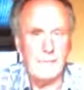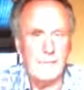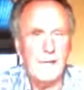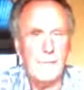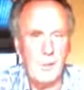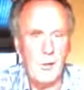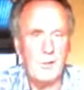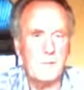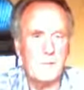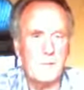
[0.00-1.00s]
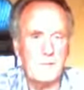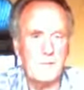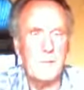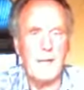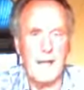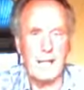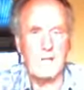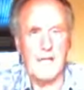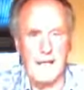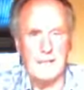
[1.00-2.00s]
wee rules and wee plans
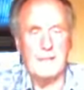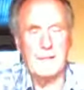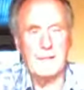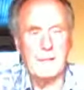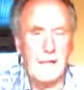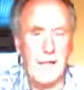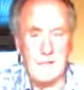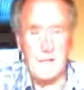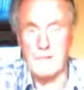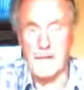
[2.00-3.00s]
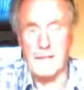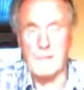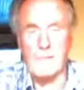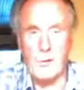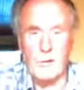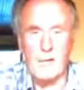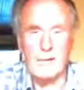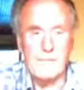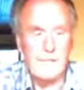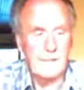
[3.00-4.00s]
ahead as they got unfolded.
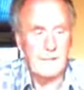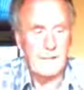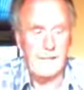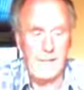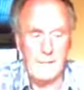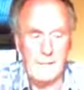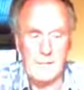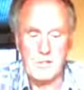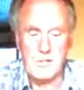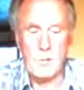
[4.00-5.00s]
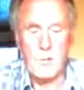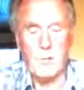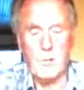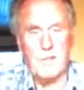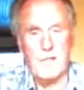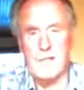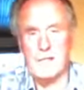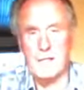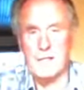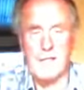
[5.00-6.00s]
If he was told the whole
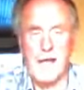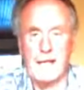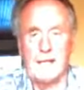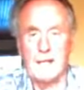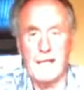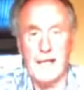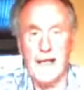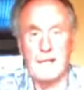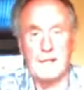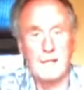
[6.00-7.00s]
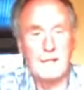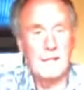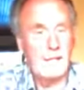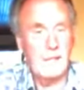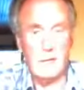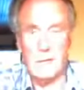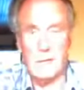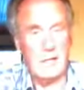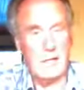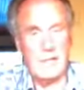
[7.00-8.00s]
station in second at the end, he would have
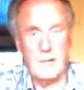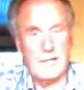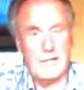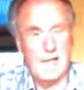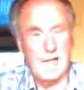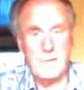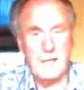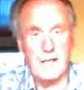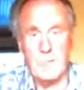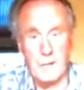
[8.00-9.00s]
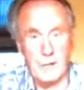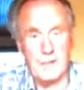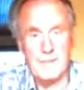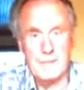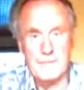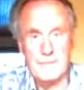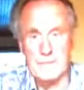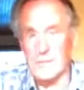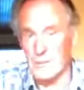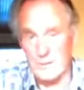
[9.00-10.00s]
put a couple of quickest times in and won it.
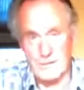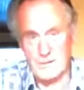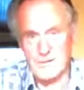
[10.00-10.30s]
You know,